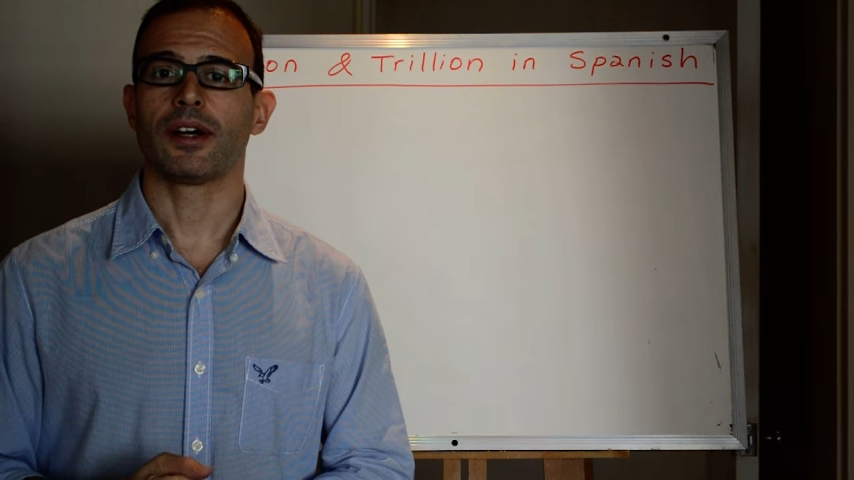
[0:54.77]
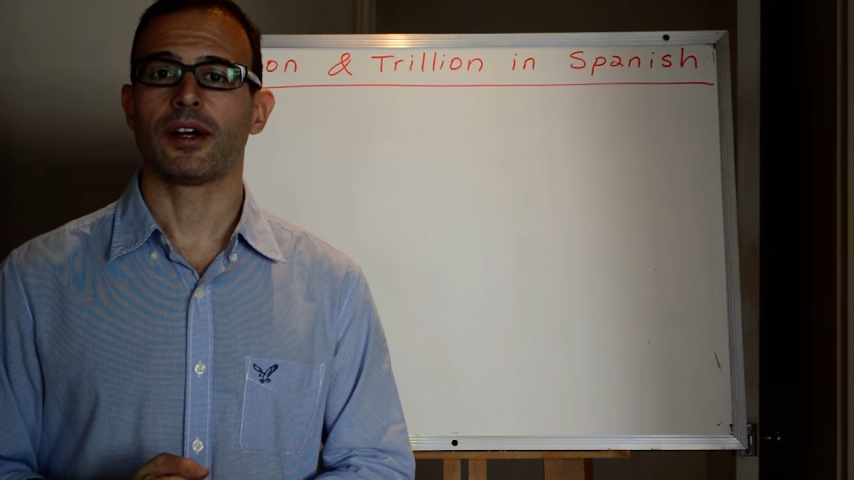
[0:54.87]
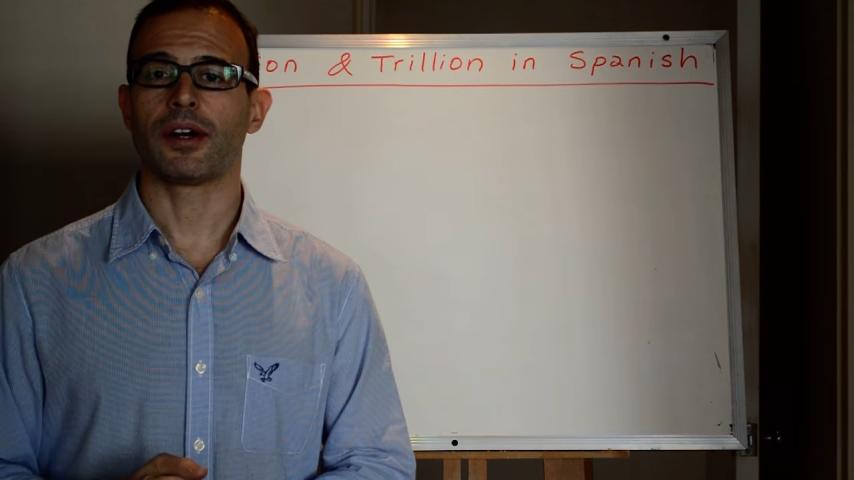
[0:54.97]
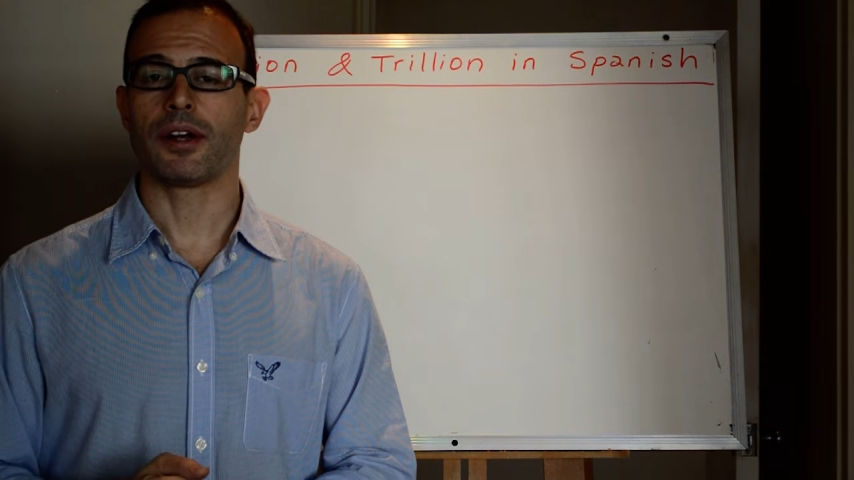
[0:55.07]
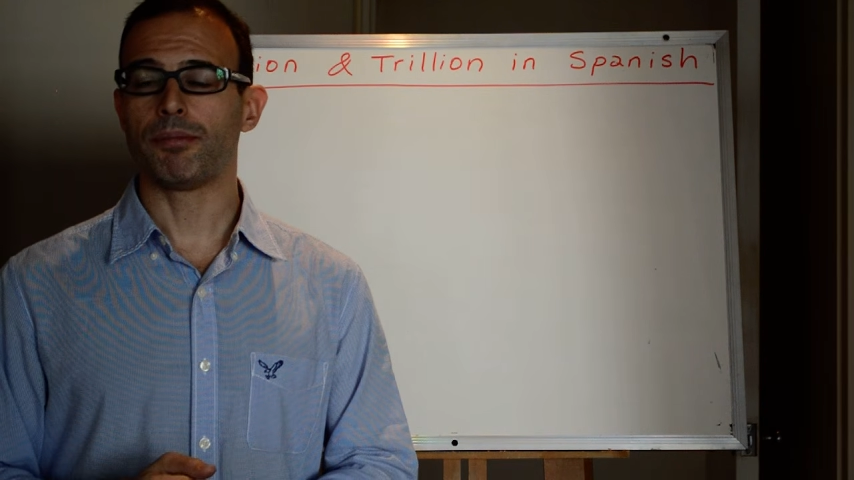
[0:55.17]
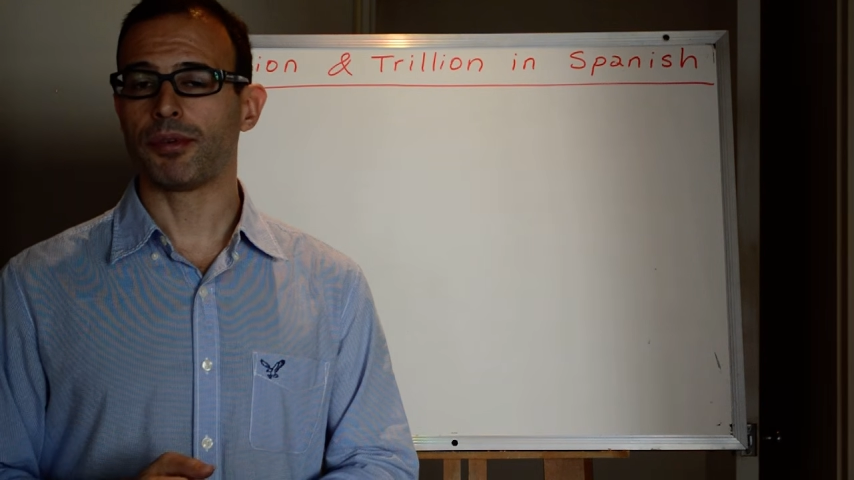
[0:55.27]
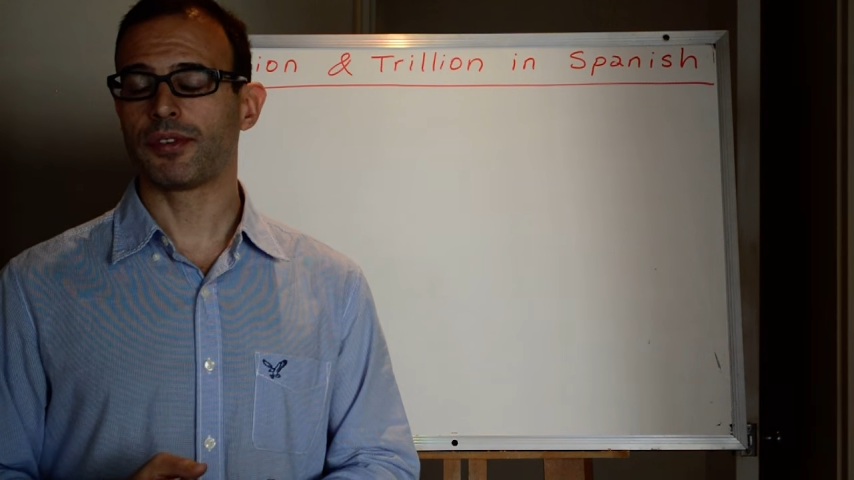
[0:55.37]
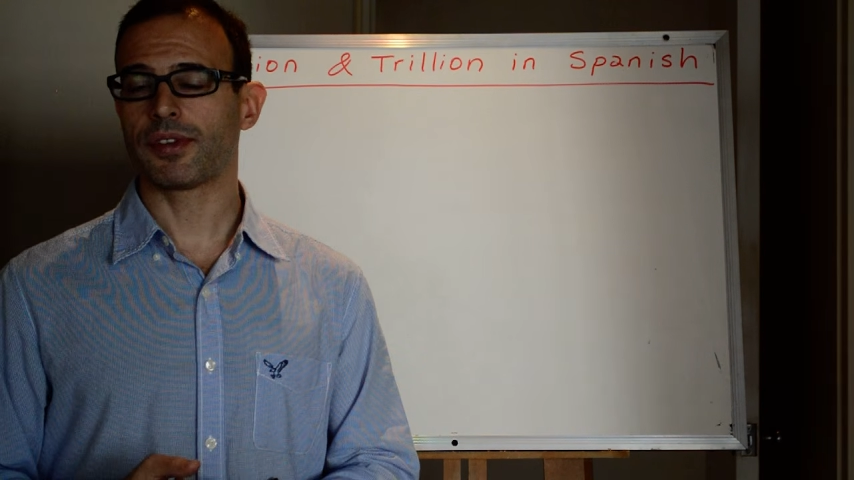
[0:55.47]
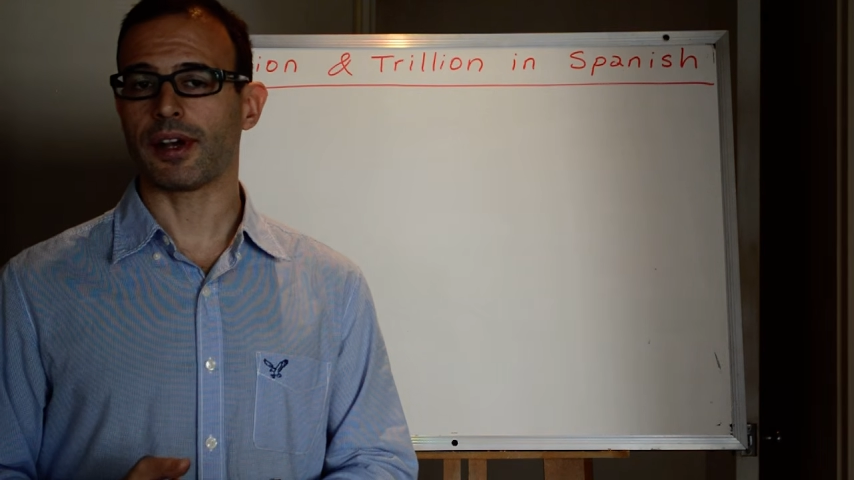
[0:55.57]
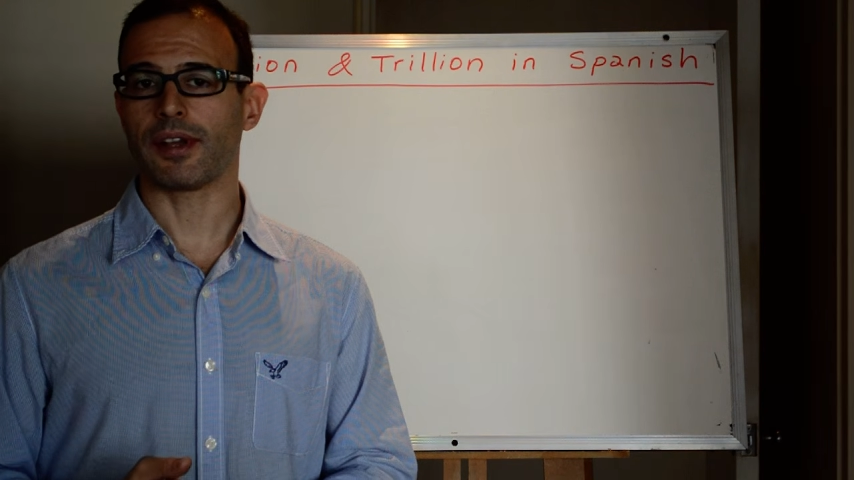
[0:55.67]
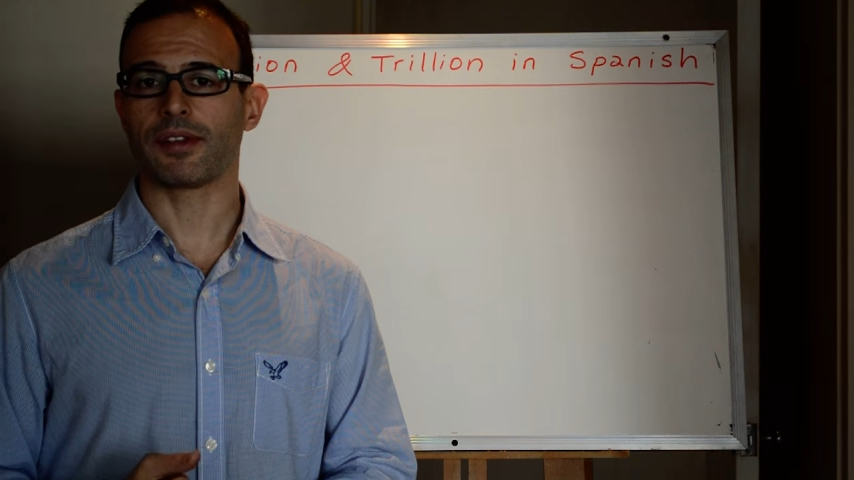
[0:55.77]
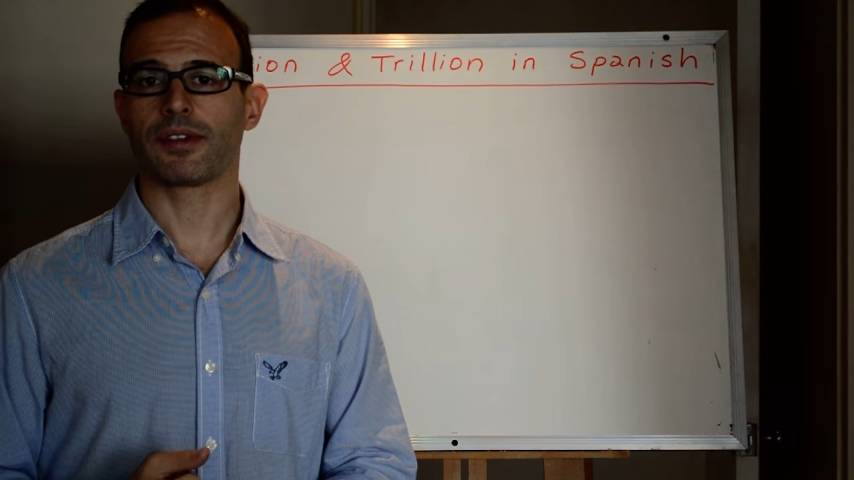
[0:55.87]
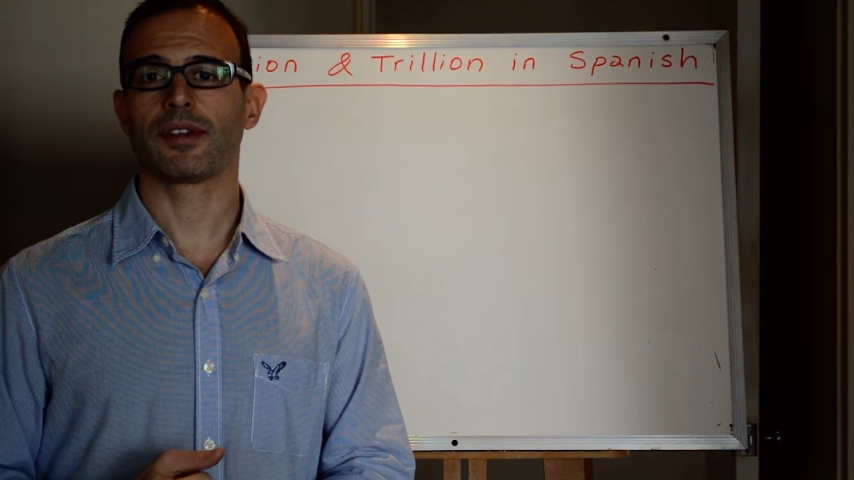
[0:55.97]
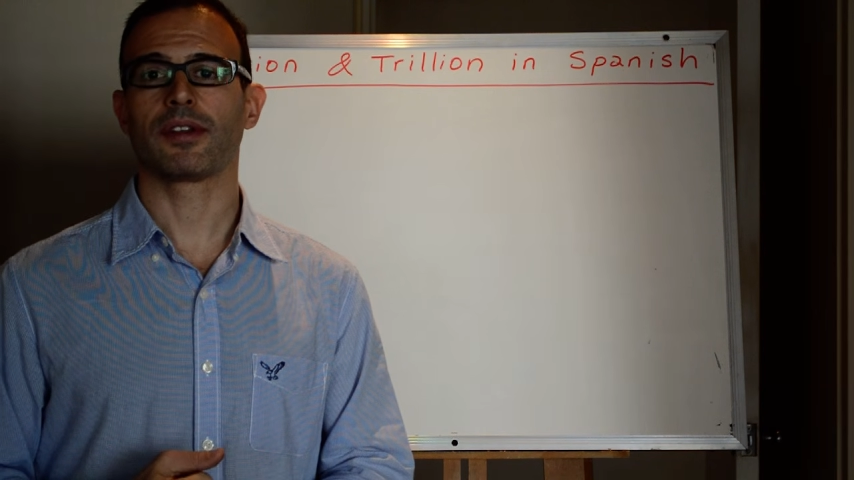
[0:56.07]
imprecise